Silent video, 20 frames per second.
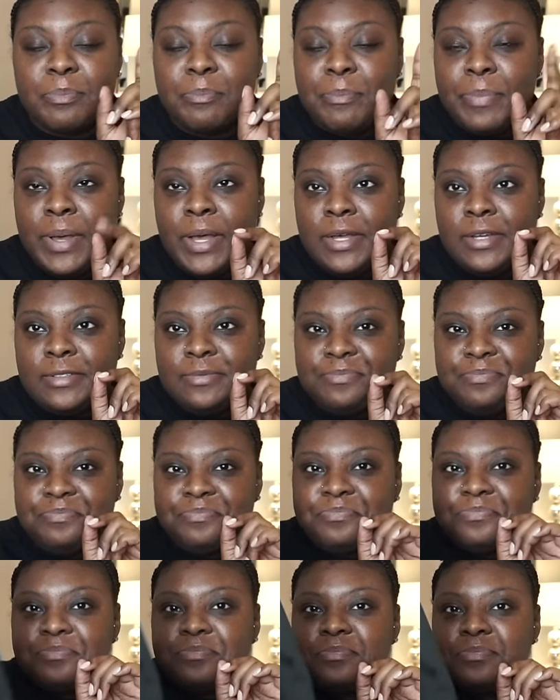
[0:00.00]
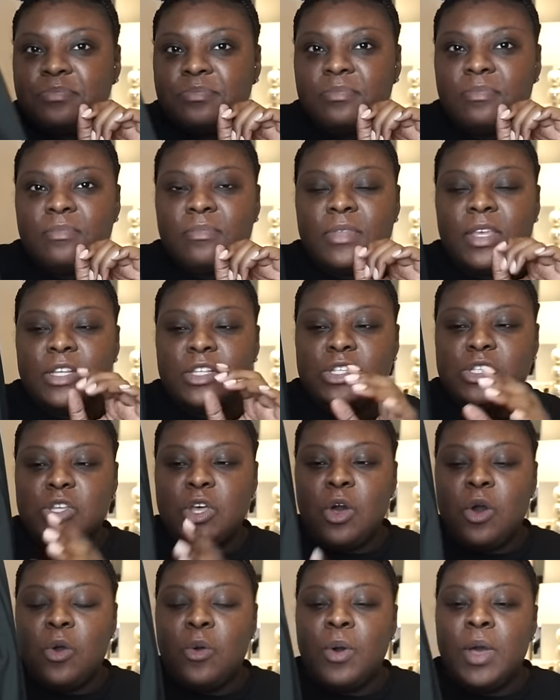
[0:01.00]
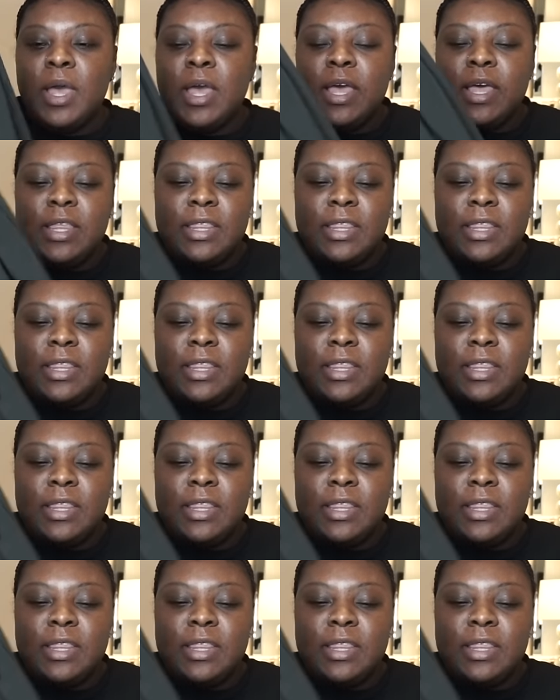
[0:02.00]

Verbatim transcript: But so